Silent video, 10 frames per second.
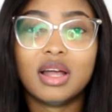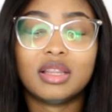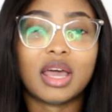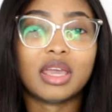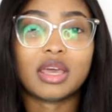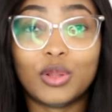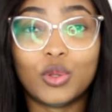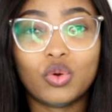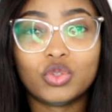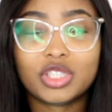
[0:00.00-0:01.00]
like
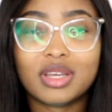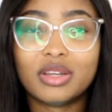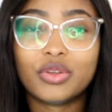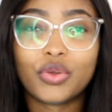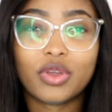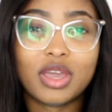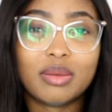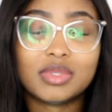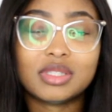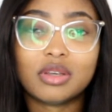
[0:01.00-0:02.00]
lotion,
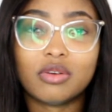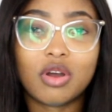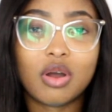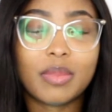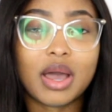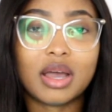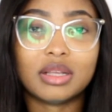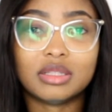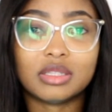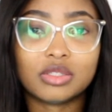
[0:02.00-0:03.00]
cream, serum,
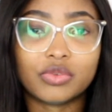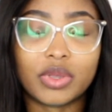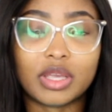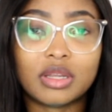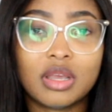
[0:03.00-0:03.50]
and glycerin.